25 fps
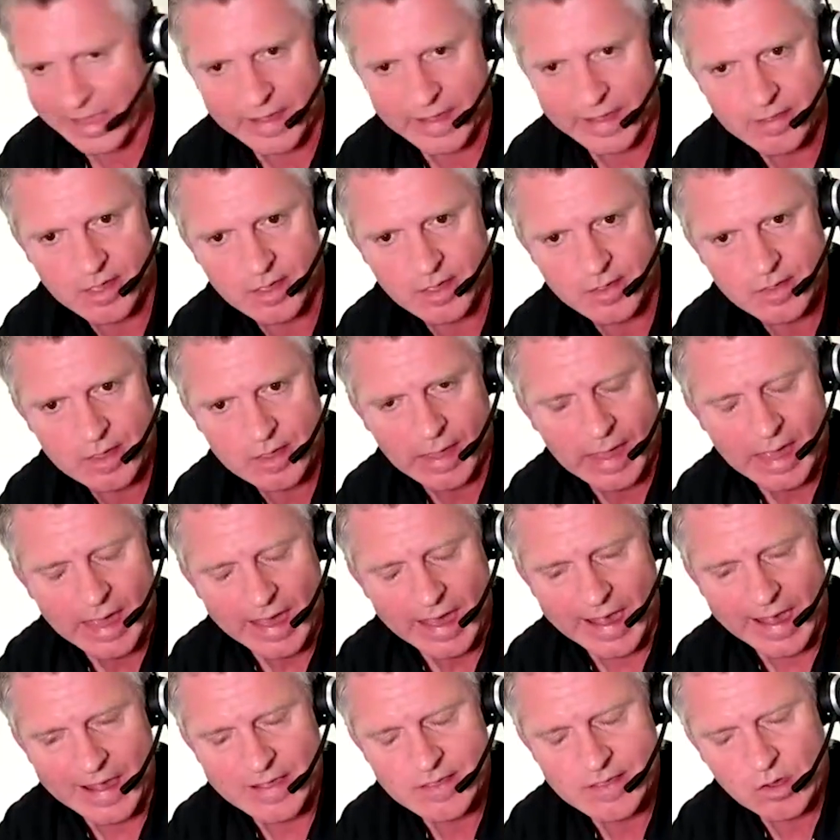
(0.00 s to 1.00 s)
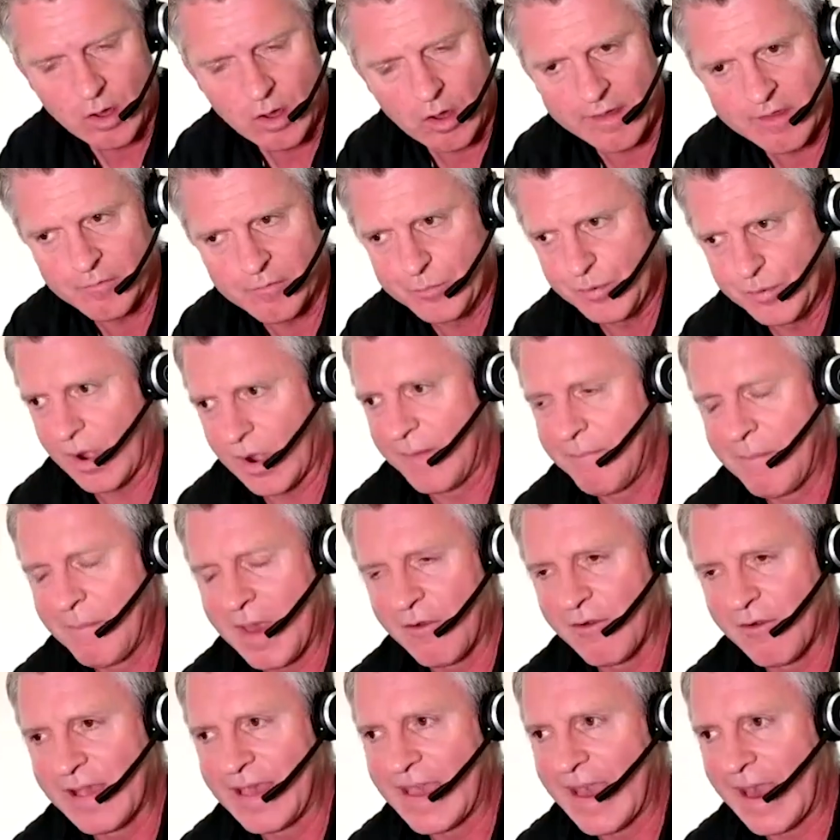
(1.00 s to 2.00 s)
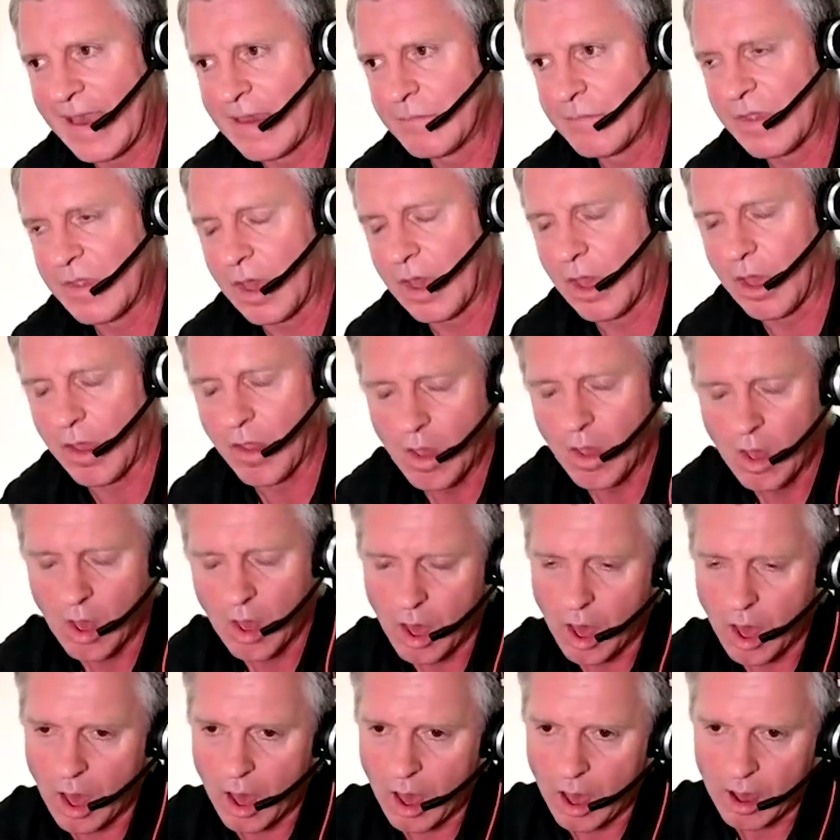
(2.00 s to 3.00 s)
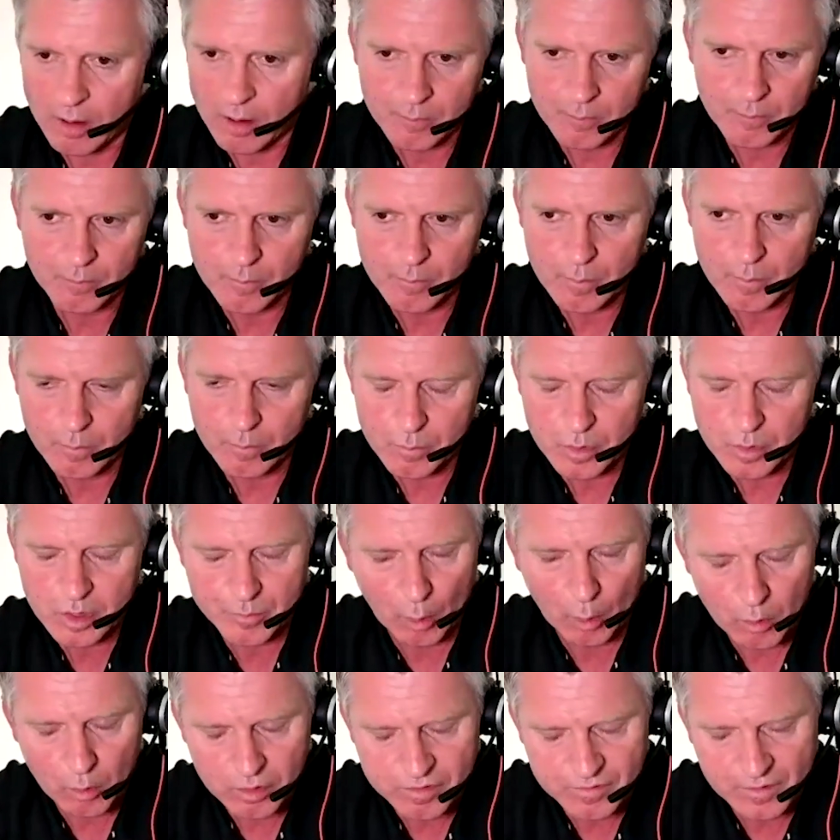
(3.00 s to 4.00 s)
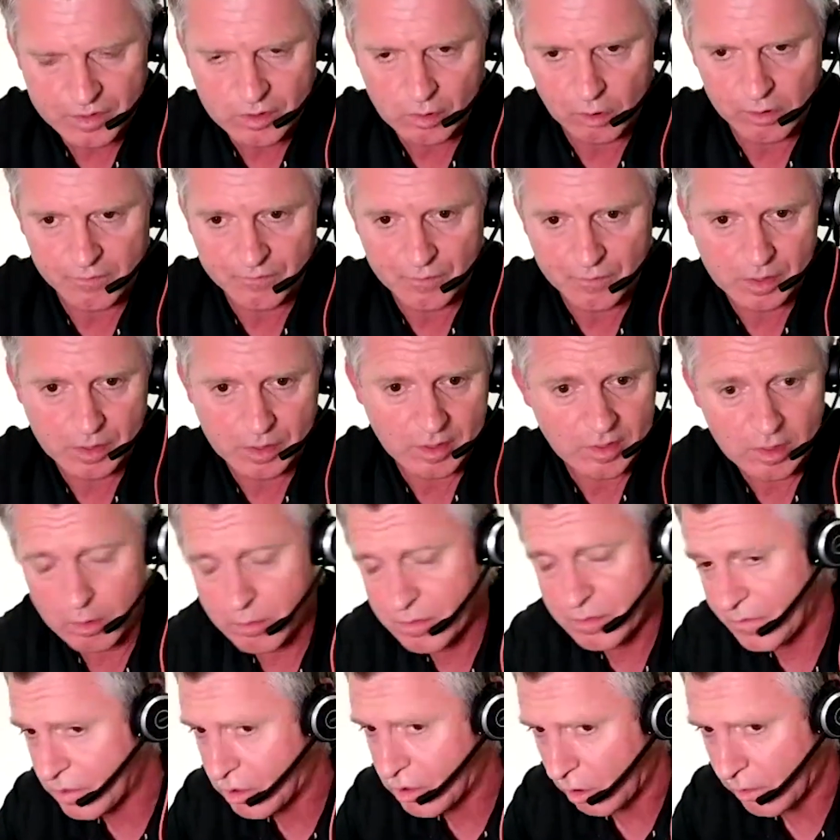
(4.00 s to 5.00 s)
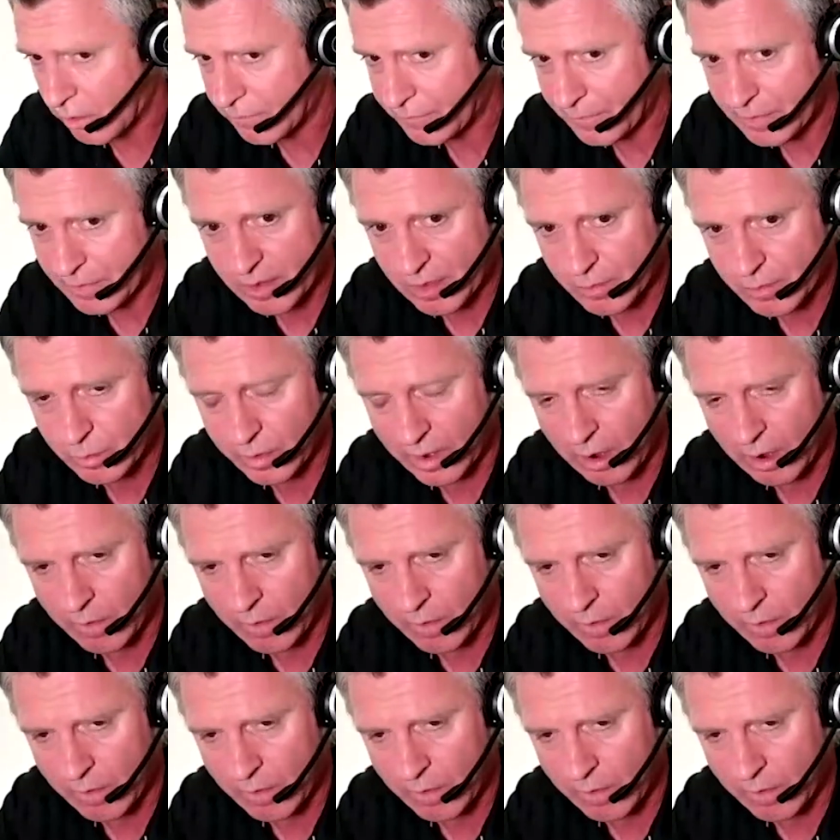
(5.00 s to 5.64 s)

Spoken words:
is kind of primarily aimed at sports photographers and news photographers as well.